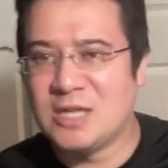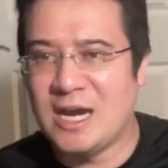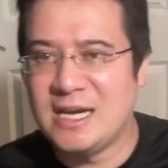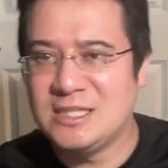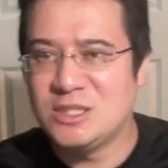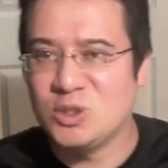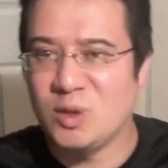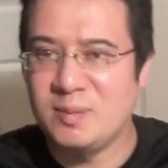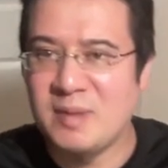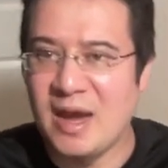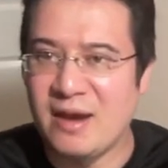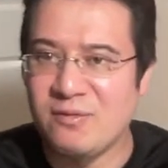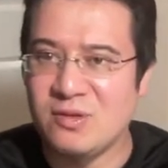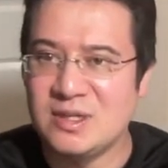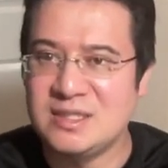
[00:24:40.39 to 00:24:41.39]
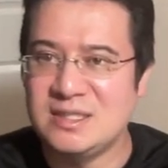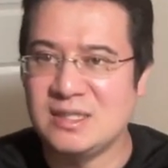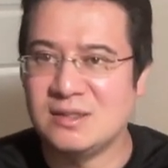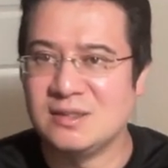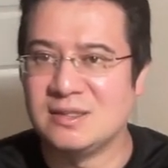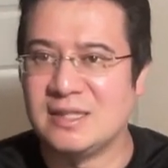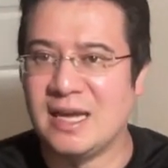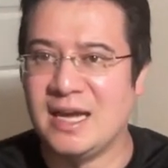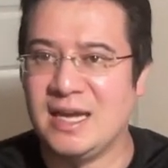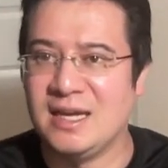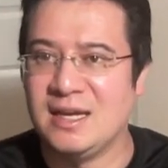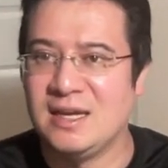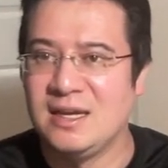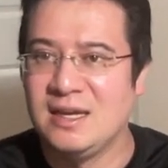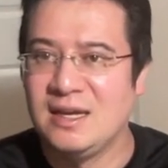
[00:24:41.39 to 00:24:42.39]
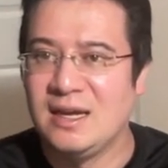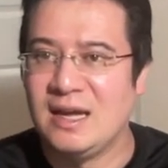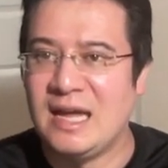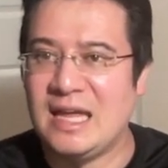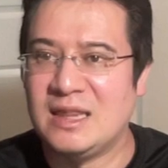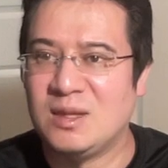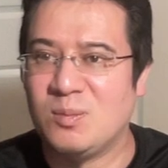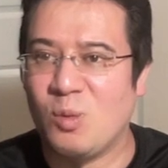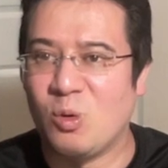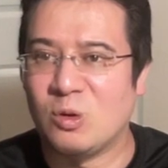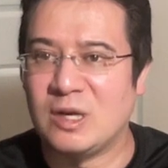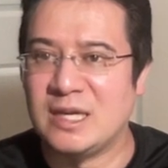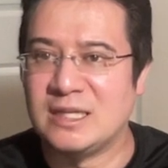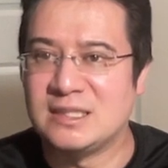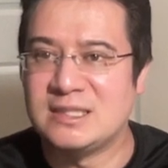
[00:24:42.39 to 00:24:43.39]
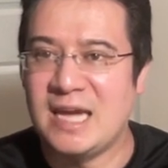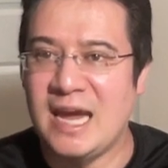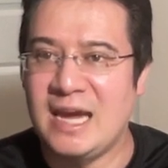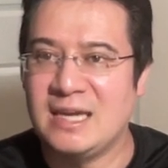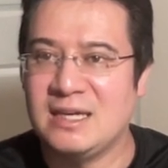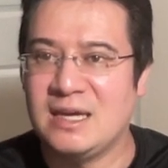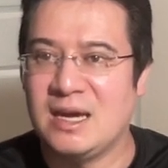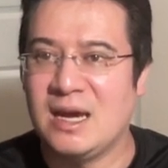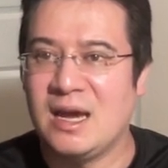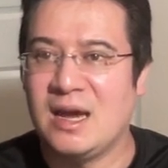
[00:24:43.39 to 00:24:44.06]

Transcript: I stream every single day in the morning, 10